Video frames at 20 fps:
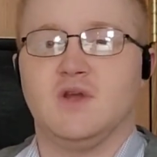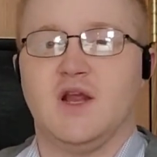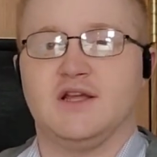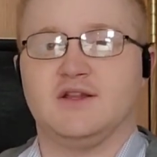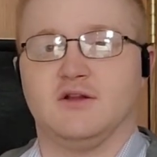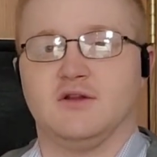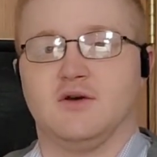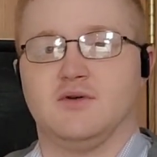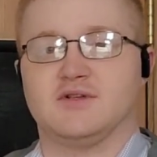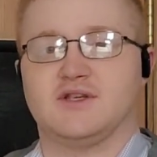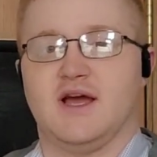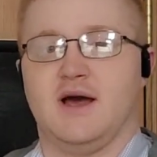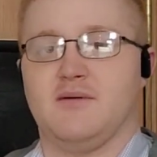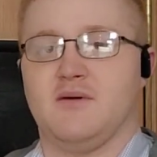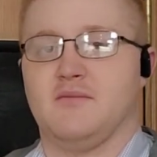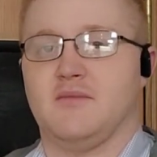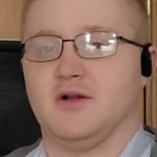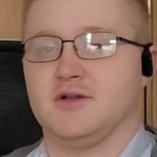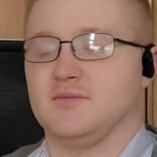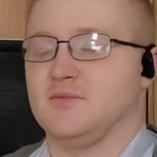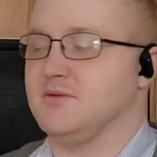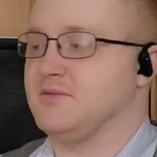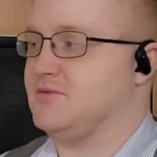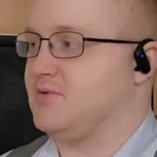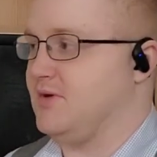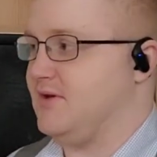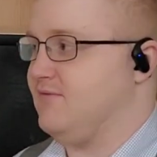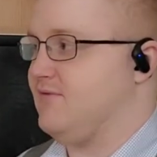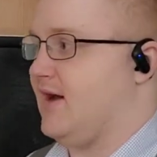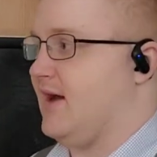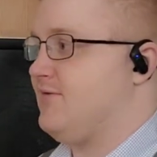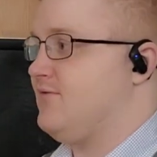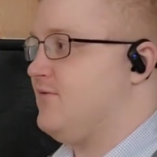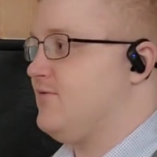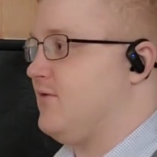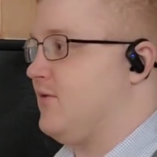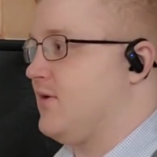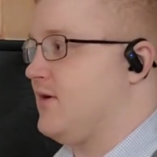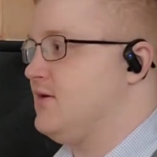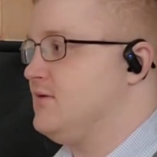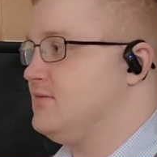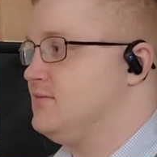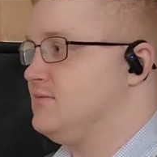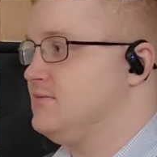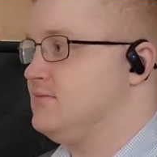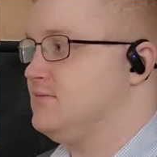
And the lowest common multiple between 5 and 4,